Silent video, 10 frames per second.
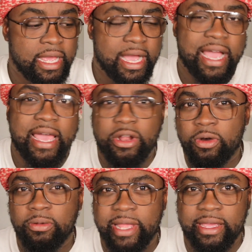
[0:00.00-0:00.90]
I had an
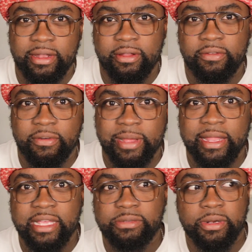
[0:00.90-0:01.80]
Olight for my
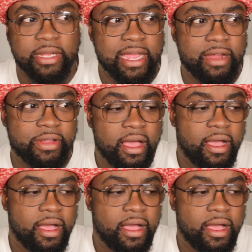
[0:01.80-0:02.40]
last winter carry,